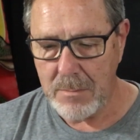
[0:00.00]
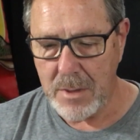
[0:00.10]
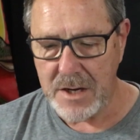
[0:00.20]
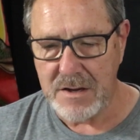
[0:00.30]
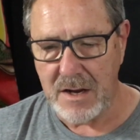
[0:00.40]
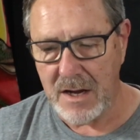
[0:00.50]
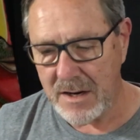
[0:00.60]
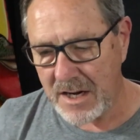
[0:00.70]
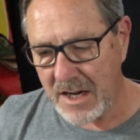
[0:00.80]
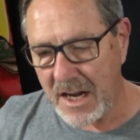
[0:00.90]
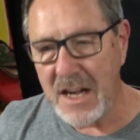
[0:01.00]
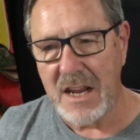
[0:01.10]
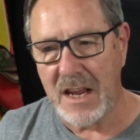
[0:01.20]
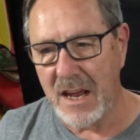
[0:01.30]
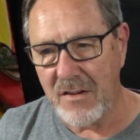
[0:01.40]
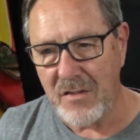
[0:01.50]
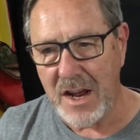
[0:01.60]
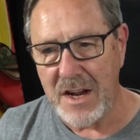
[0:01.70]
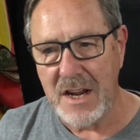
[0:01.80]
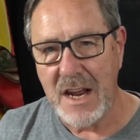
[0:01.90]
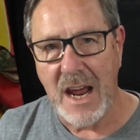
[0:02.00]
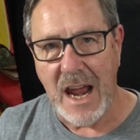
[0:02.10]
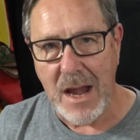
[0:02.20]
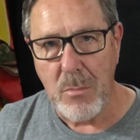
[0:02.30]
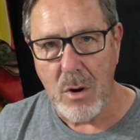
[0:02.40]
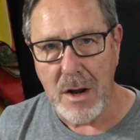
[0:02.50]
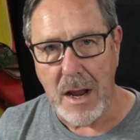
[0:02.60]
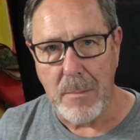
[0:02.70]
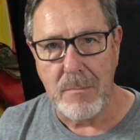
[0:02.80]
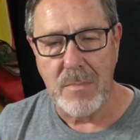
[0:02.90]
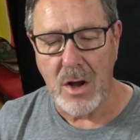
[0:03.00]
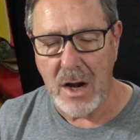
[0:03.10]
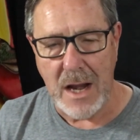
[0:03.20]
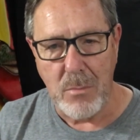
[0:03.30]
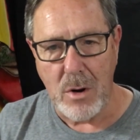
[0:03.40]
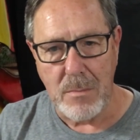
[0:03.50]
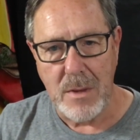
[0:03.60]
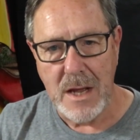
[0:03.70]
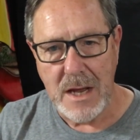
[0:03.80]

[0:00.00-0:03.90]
But in any event, Abram,